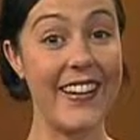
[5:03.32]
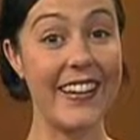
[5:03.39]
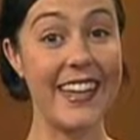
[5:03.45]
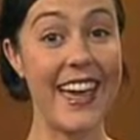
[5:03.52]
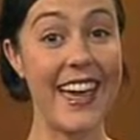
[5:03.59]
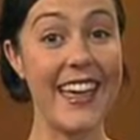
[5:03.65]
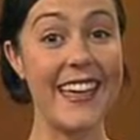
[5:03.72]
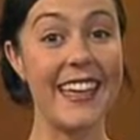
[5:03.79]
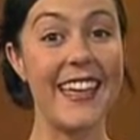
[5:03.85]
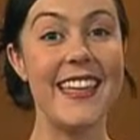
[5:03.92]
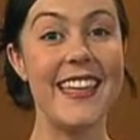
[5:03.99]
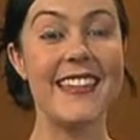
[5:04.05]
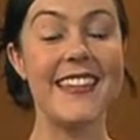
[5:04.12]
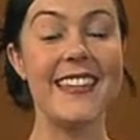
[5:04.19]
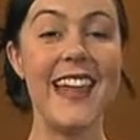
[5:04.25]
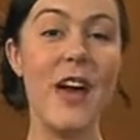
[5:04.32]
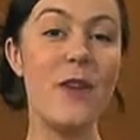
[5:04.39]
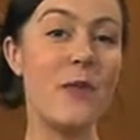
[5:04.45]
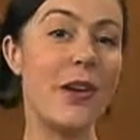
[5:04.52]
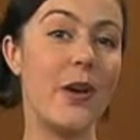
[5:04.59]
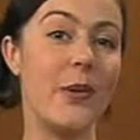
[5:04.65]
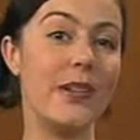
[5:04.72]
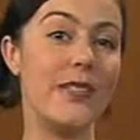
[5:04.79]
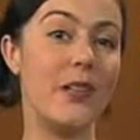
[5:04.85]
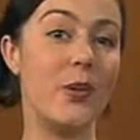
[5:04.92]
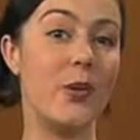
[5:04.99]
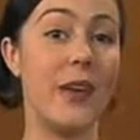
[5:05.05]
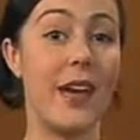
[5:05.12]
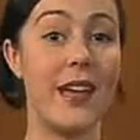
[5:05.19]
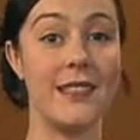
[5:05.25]
Okay, now we're going to
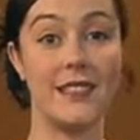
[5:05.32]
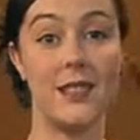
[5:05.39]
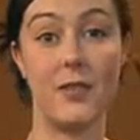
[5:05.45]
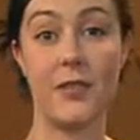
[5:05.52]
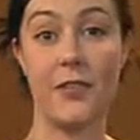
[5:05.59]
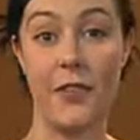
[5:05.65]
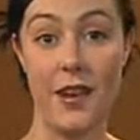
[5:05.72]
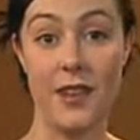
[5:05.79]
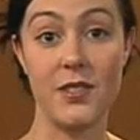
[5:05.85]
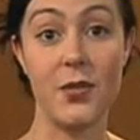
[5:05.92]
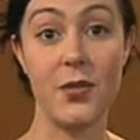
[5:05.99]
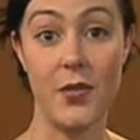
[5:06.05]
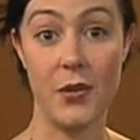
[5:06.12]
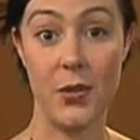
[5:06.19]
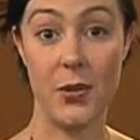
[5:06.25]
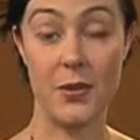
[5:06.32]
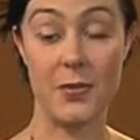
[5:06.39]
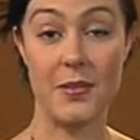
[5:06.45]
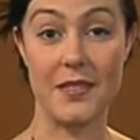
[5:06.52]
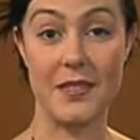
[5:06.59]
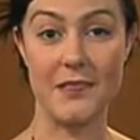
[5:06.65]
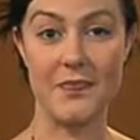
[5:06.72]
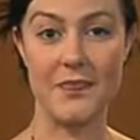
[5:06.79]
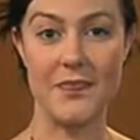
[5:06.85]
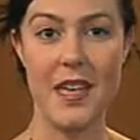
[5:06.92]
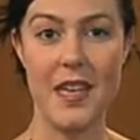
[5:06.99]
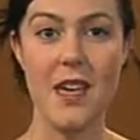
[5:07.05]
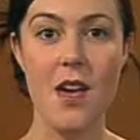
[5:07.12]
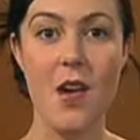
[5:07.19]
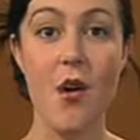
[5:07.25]
look at some phrasal verbs.
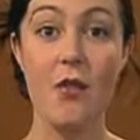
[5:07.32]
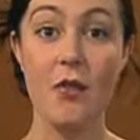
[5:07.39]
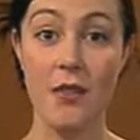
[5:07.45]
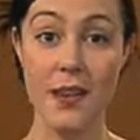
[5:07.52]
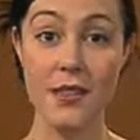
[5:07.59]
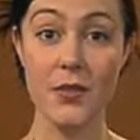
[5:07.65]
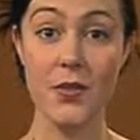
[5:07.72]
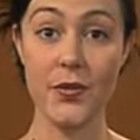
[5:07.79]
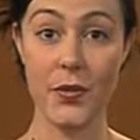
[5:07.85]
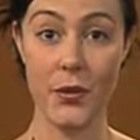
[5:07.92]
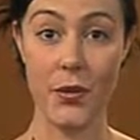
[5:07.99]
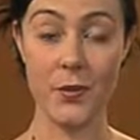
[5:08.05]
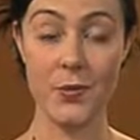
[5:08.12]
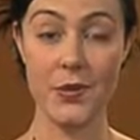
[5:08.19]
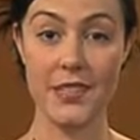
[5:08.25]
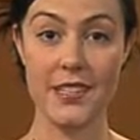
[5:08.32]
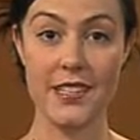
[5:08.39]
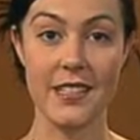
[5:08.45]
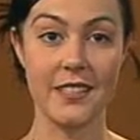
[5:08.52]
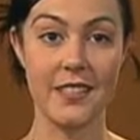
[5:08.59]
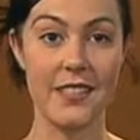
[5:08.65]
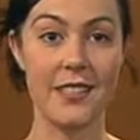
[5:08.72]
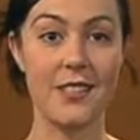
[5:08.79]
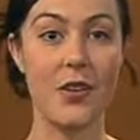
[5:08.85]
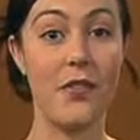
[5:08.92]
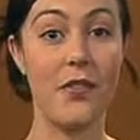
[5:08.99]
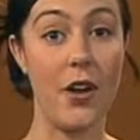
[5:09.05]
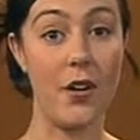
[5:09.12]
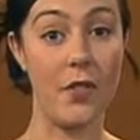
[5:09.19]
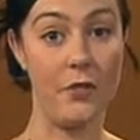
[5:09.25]
Phrasal verbs consist
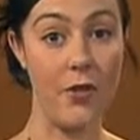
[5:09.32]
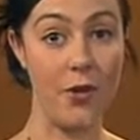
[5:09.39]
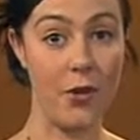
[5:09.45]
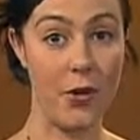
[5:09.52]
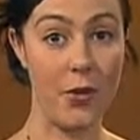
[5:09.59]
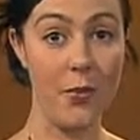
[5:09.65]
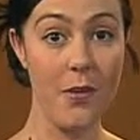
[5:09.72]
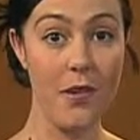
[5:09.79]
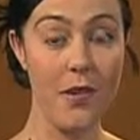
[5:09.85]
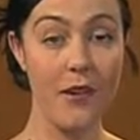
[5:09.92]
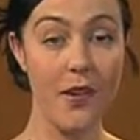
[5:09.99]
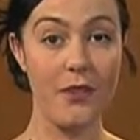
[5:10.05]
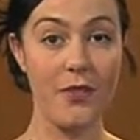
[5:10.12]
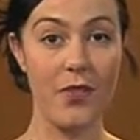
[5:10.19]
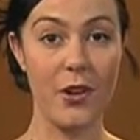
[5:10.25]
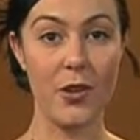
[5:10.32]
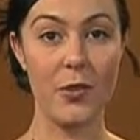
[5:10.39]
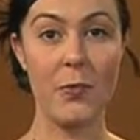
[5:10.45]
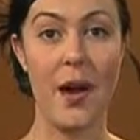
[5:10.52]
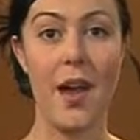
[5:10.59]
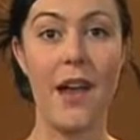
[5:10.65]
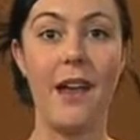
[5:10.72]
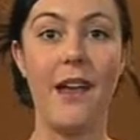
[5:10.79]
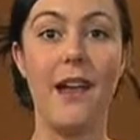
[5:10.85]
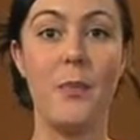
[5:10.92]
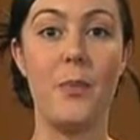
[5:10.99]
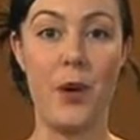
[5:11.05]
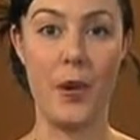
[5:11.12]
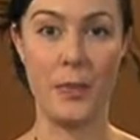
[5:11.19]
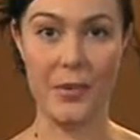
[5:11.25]
of a verb followed by
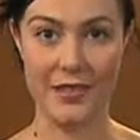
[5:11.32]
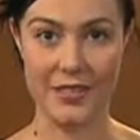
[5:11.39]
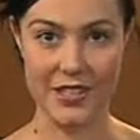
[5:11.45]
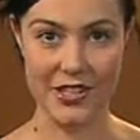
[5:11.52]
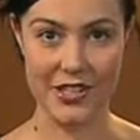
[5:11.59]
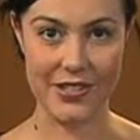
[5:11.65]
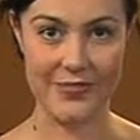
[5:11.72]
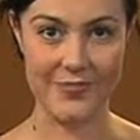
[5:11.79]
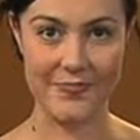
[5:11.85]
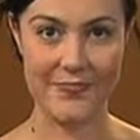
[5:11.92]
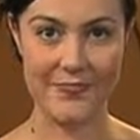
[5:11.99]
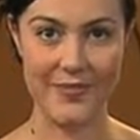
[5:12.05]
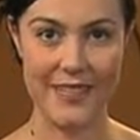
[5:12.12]
a preposition.